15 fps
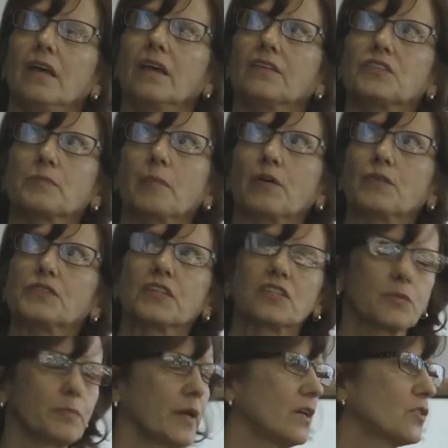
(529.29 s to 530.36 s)
It's about
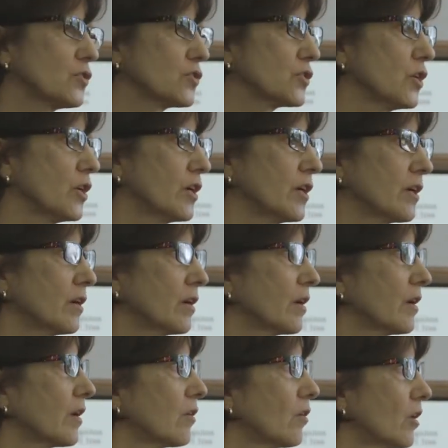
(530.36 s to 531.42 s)
6 pages long,
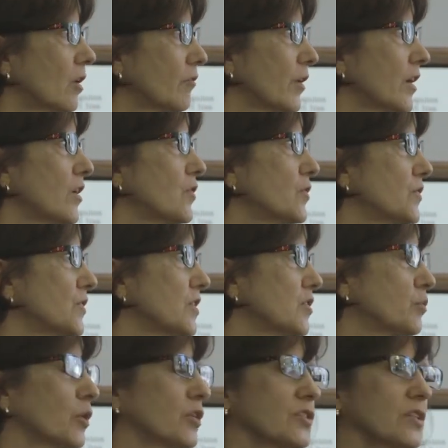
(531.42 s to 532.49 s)
and all of our
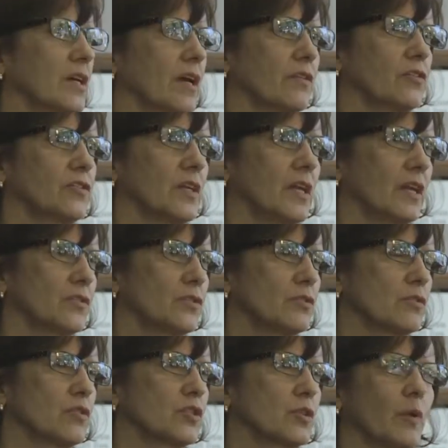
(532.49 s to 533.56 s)
agencies work together to
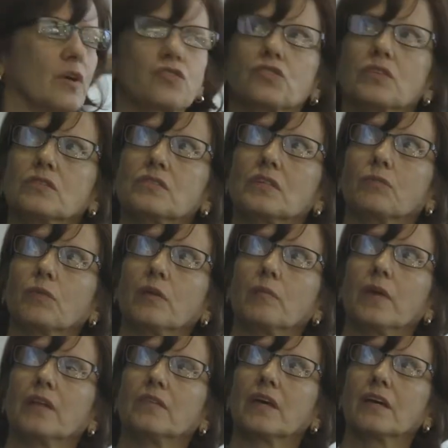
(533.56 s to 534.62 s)
answer those questions, and we
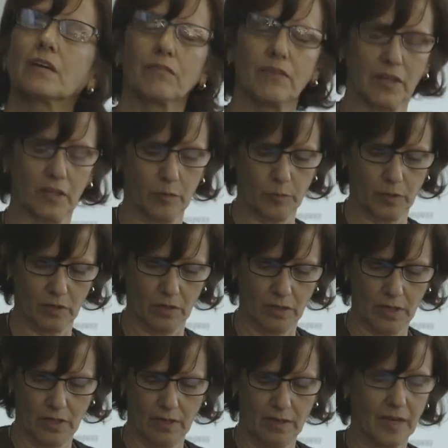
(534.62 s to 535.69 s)
made that available
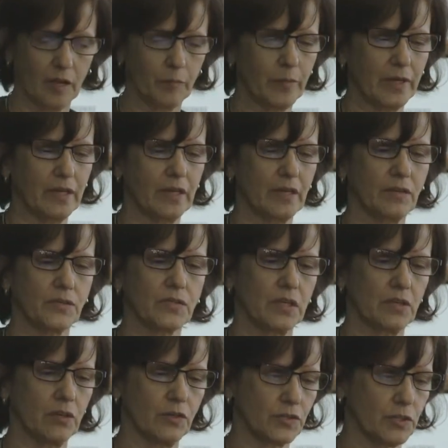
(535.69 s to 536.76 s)
at meetings
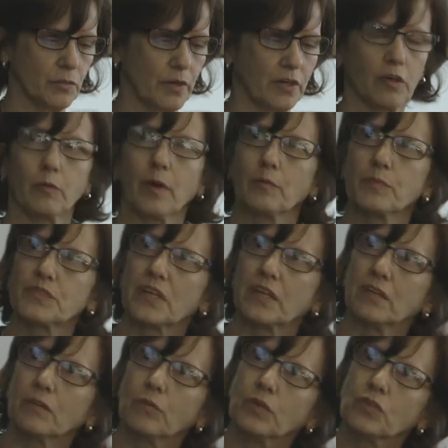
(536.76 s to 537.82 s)
and also on our
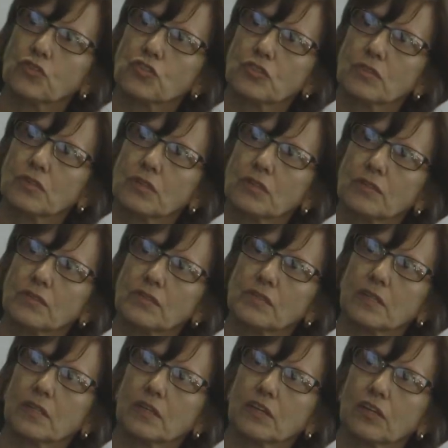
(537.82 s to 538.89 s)
website, which
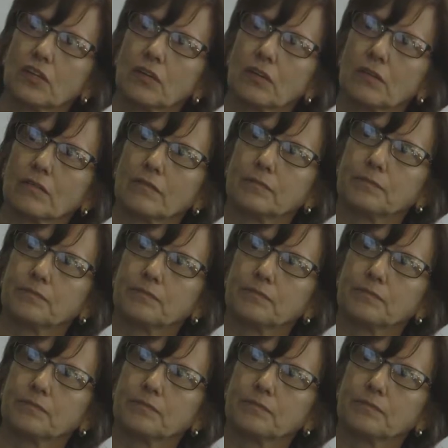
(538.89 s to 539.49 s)
is here.